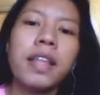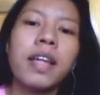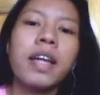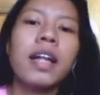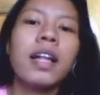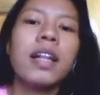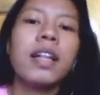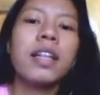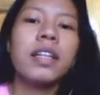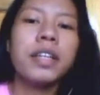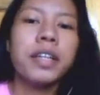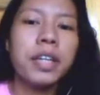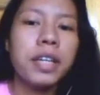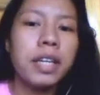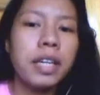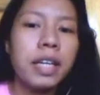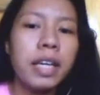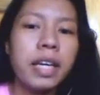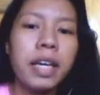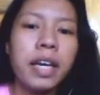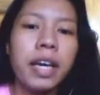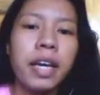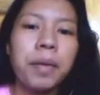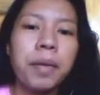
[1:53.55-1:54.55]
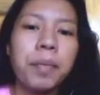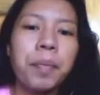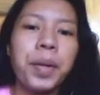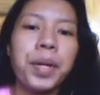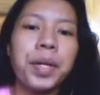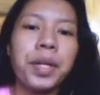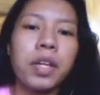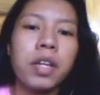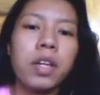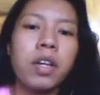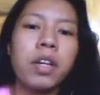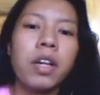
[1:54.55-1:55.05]
the elderly in
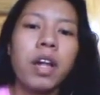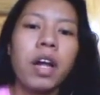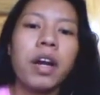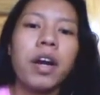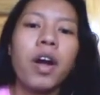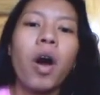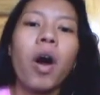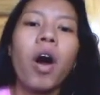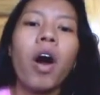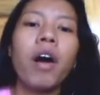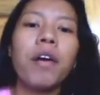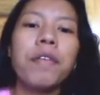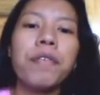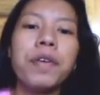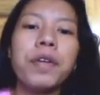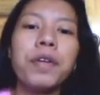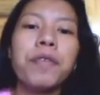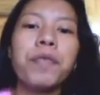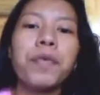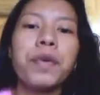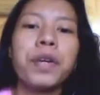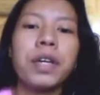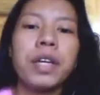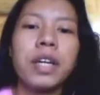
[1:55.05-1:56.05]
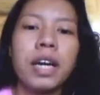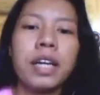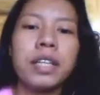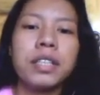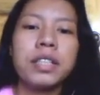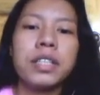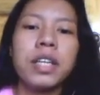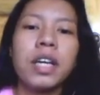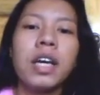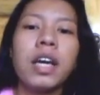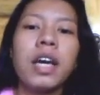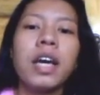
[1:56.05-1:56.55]
particular often
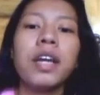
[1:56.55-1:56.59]
forget